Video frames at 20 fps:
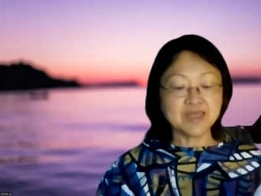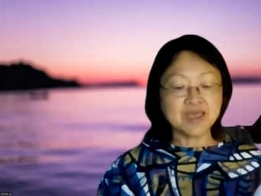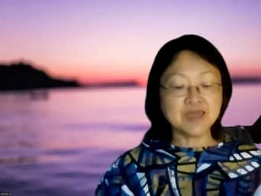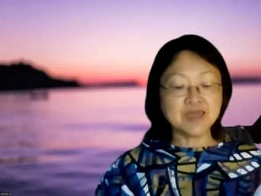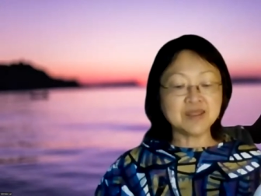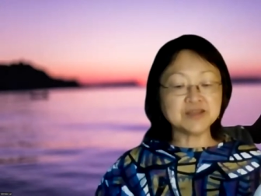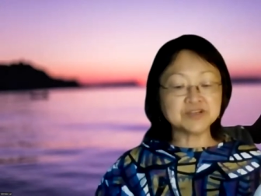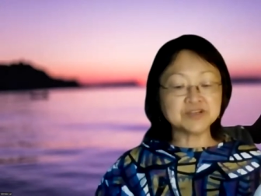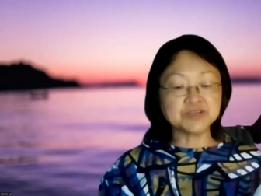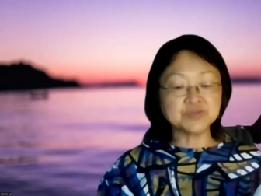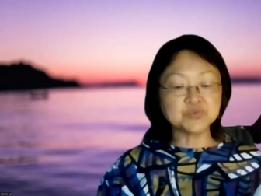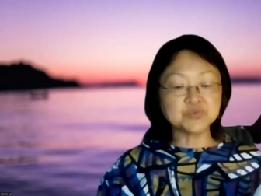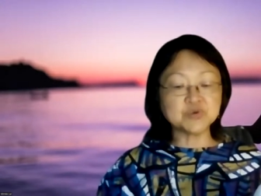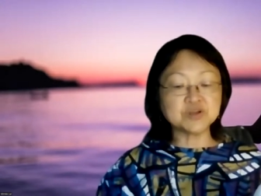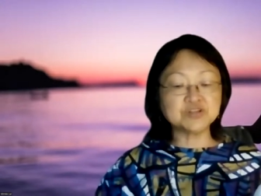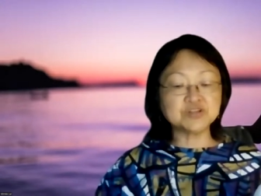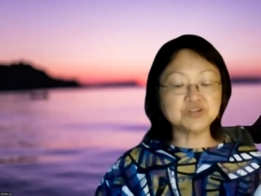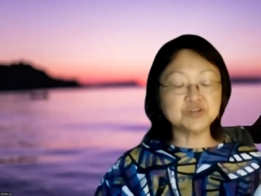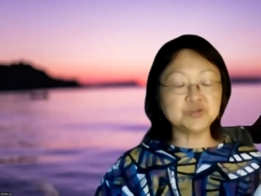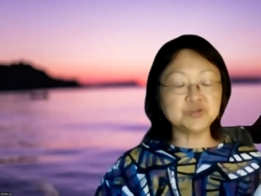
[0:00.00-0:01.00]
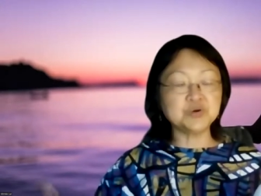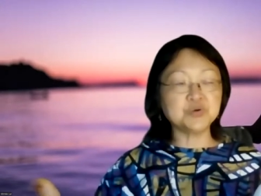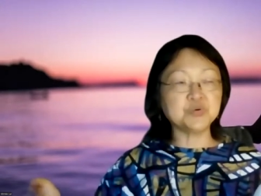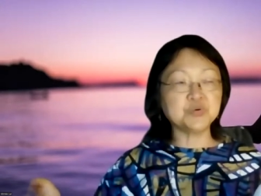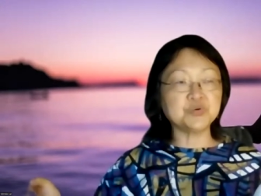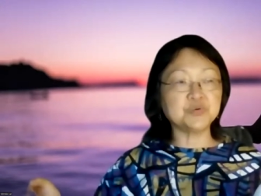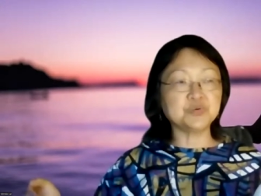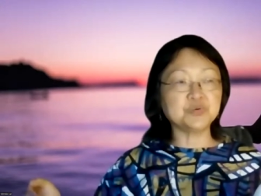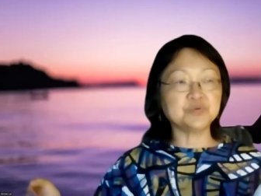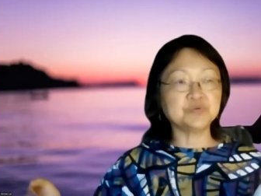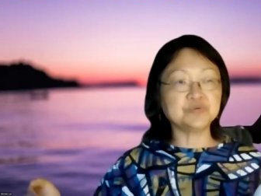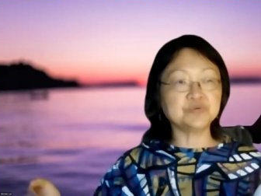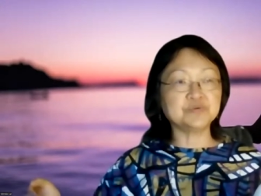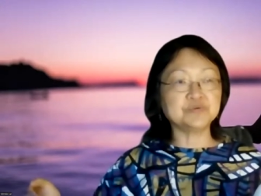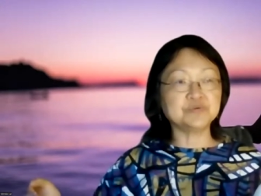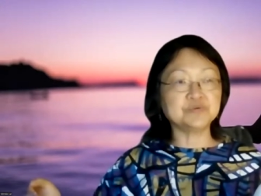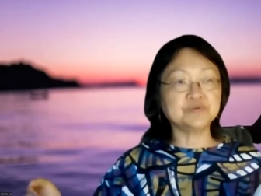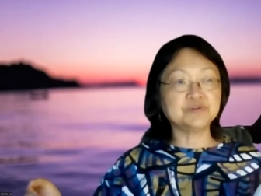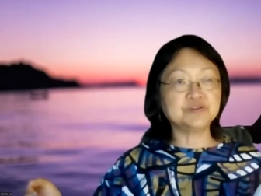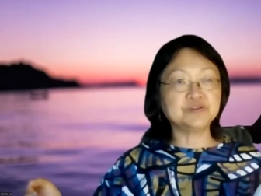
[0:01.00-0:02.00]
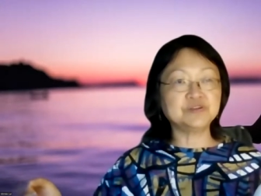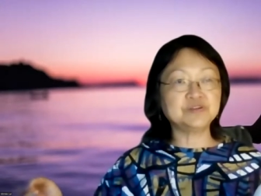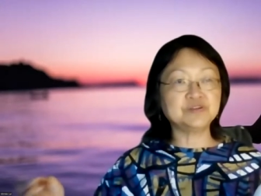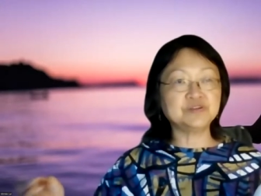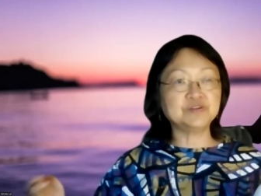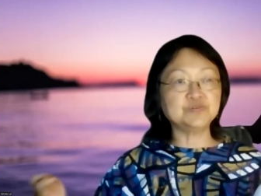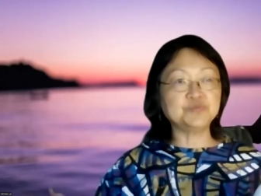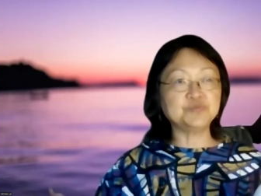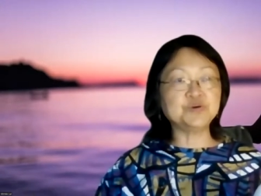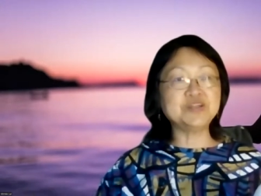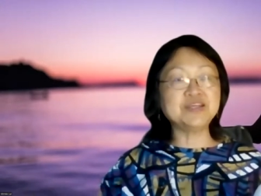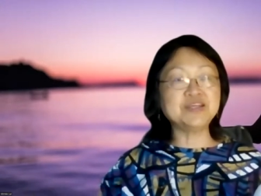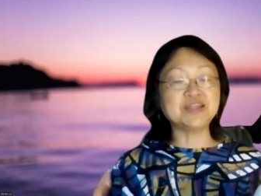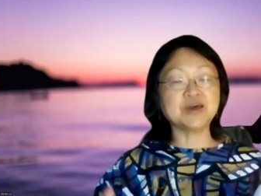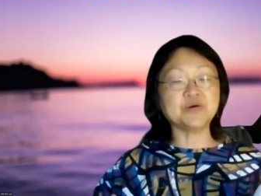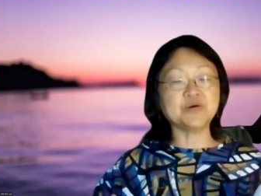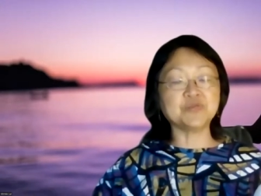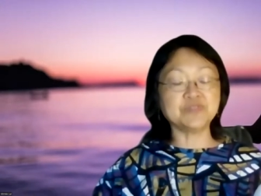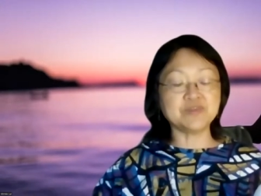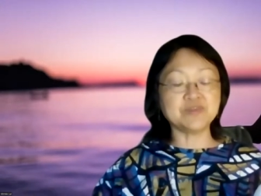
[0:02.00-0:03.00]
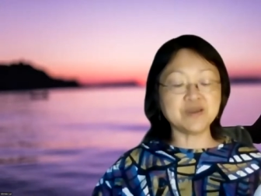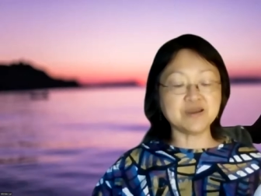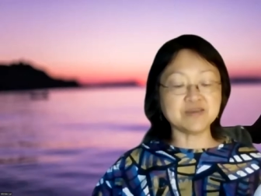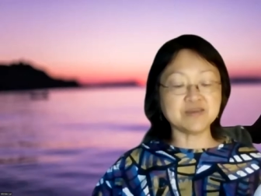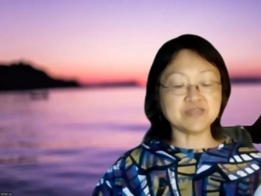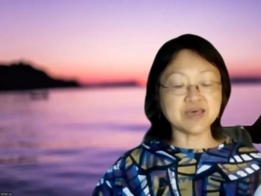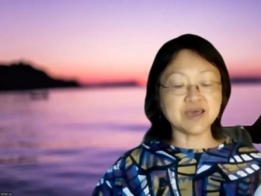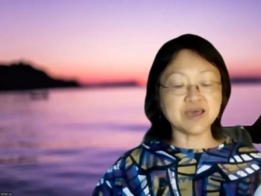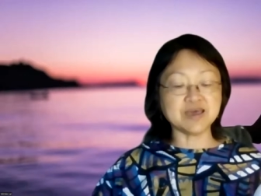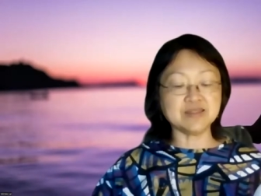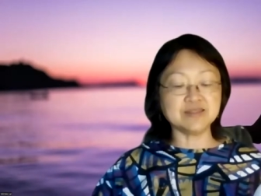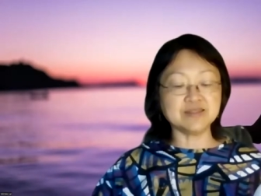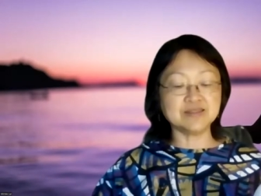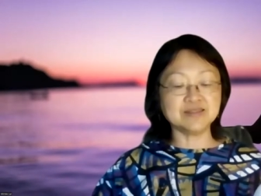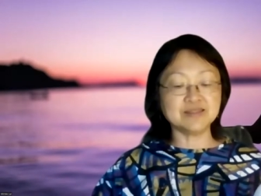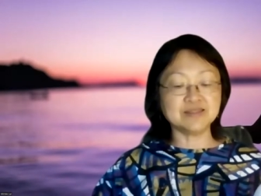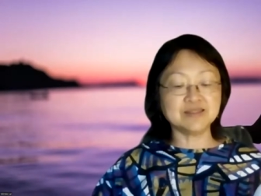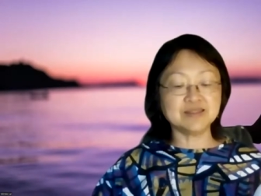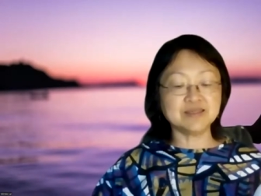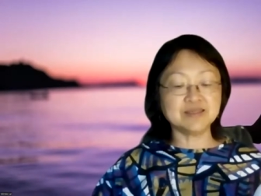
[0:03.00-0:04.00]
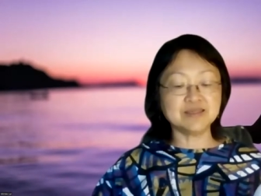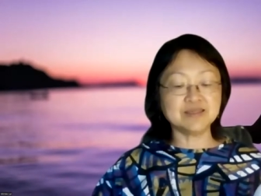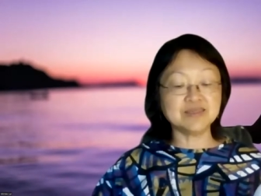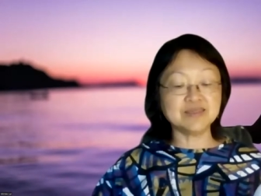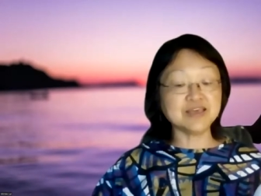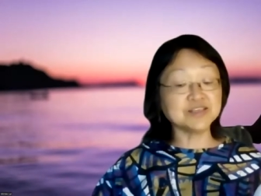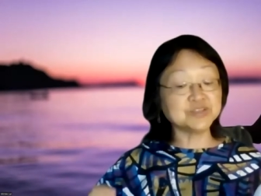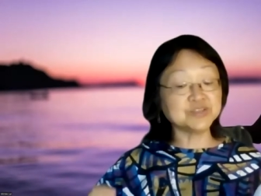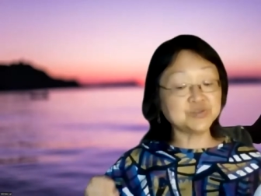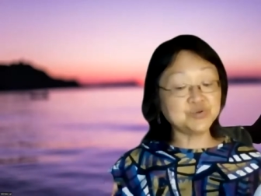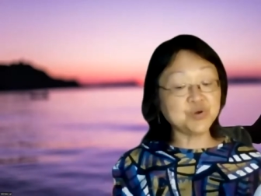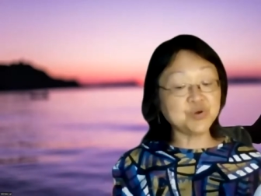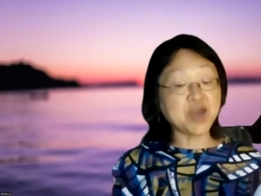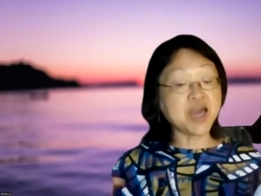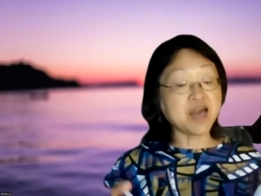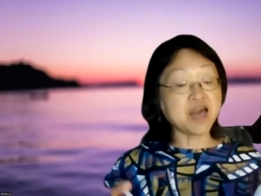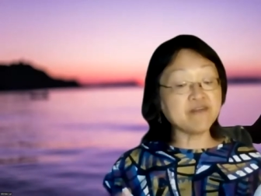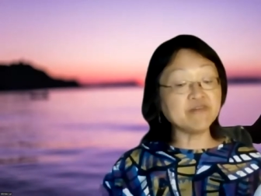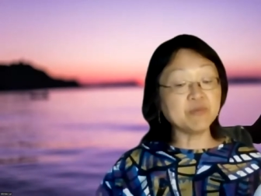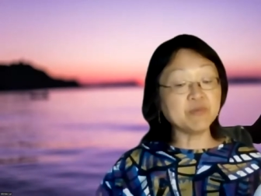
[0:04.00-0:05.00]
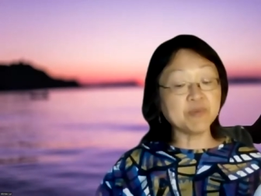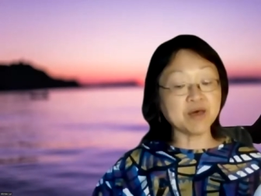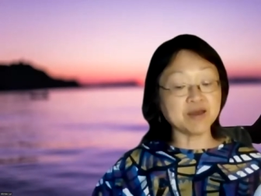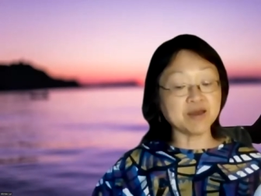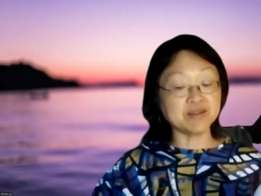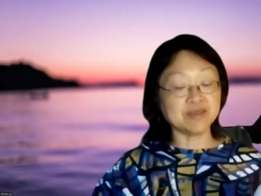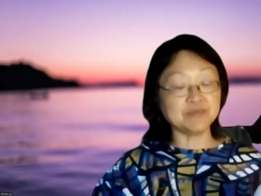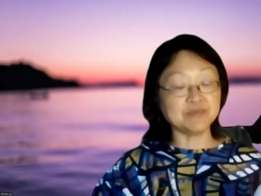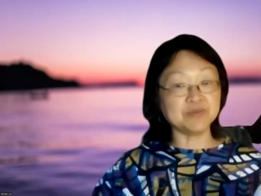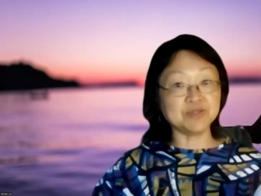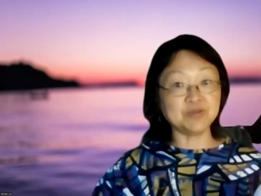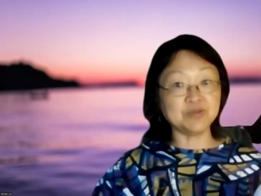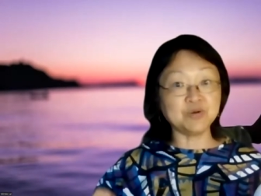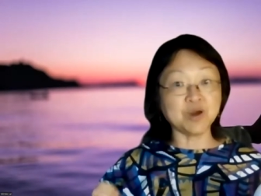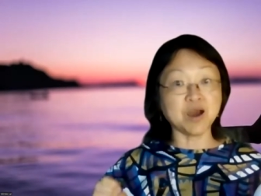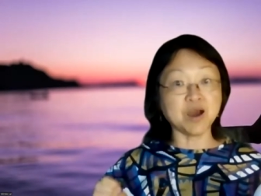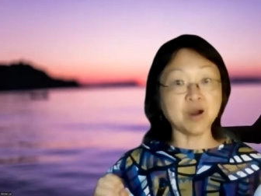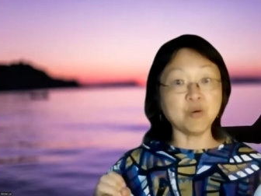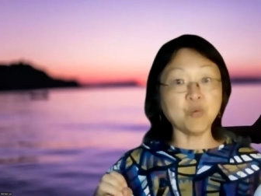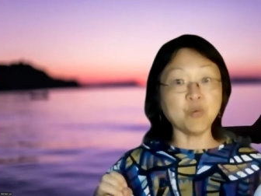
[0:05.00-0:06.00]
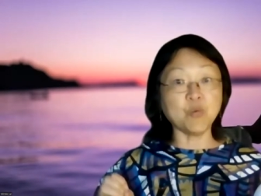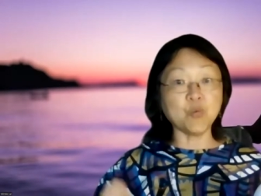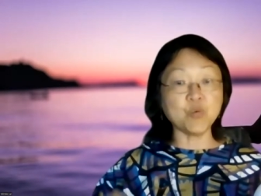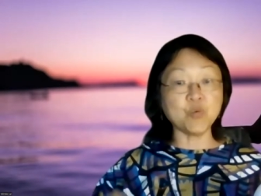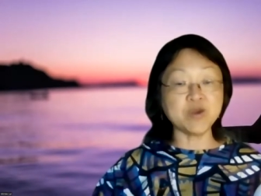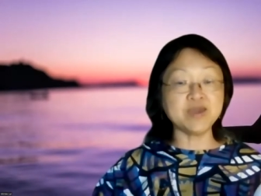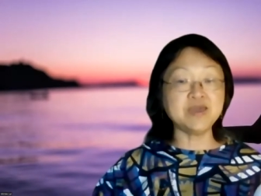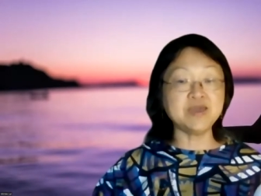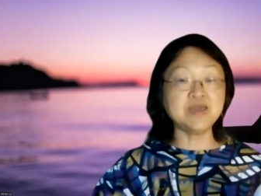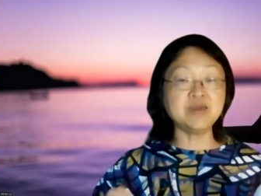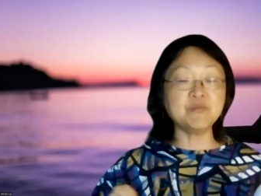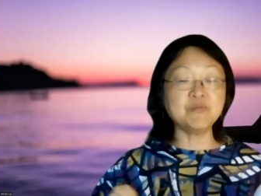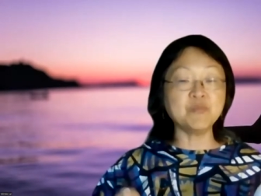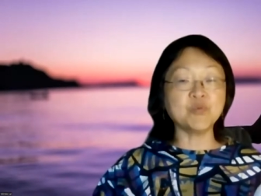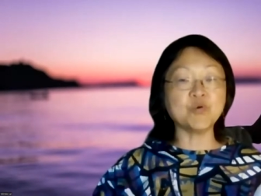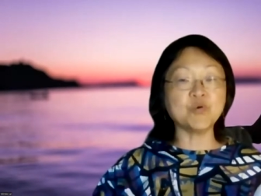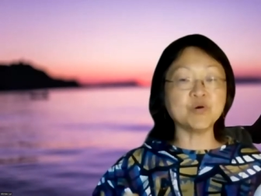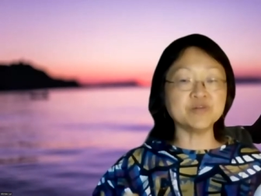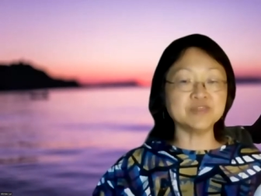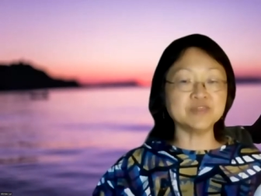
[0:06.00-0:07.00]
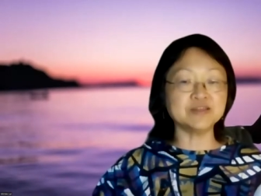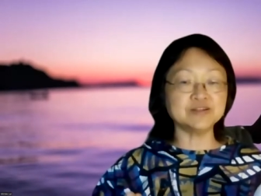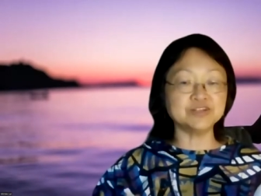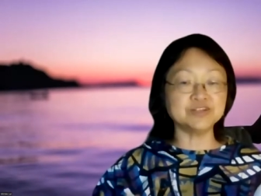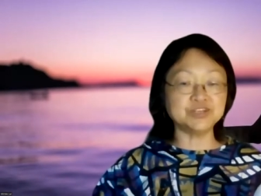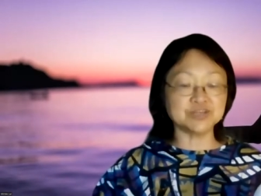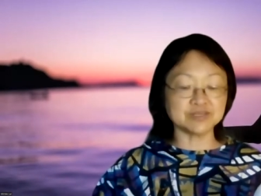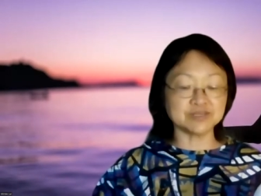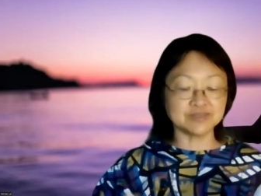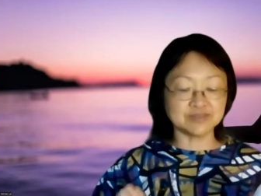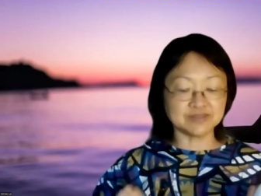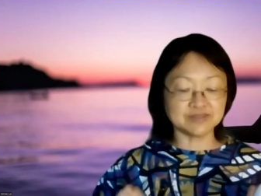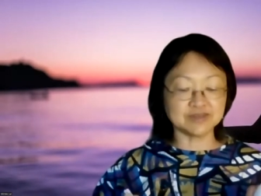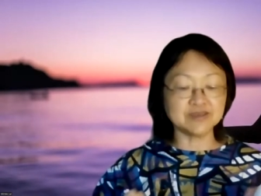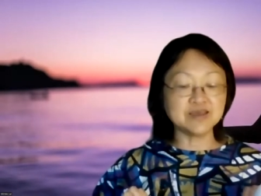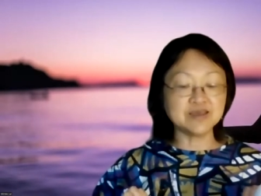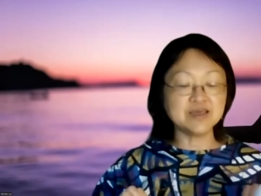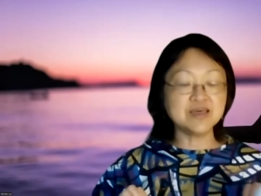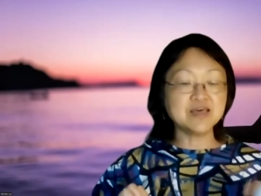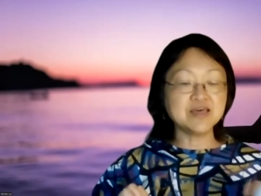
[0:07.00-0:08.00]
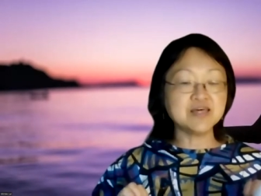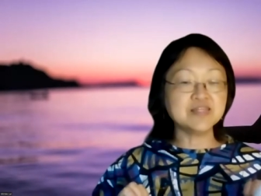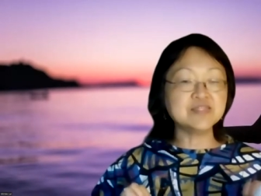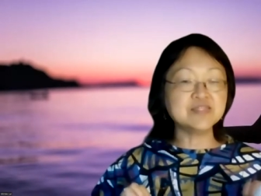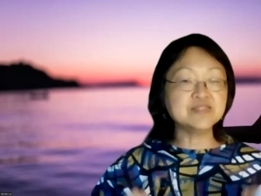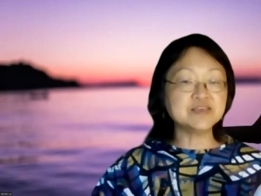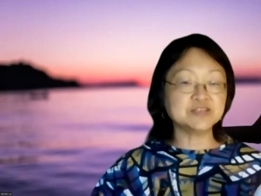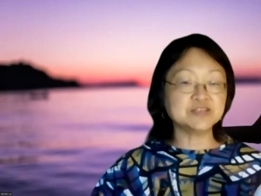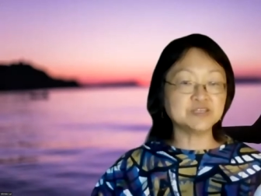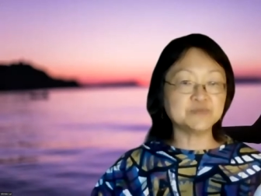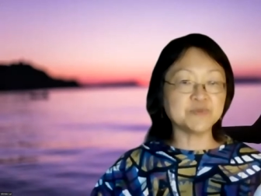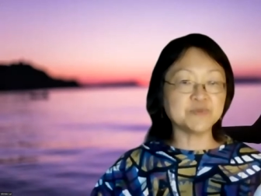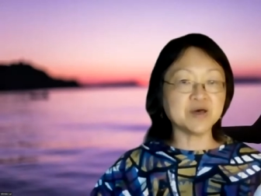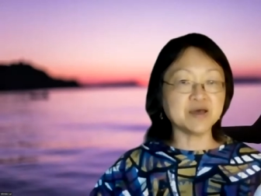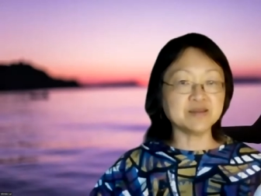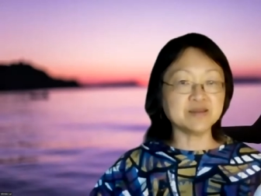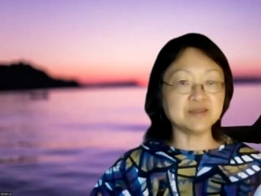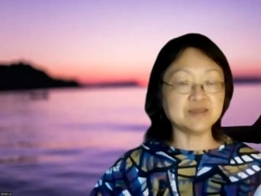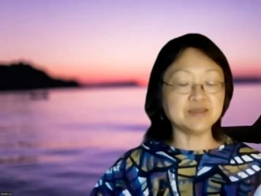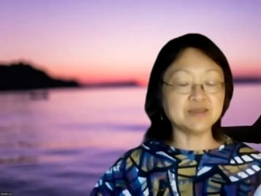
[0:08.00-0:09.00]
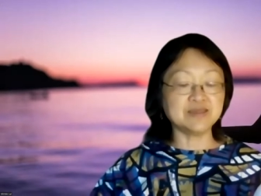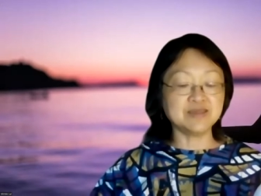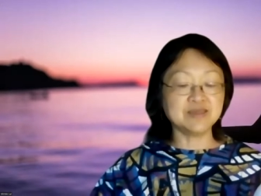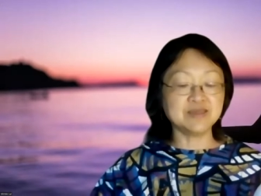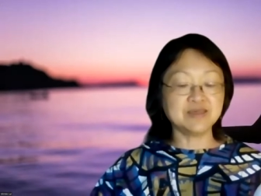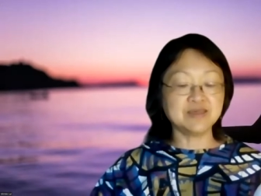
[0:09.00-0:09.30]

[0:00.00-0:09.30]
And I just want to know, to put it out there that, yes, you have a body, but you are way more than just this body.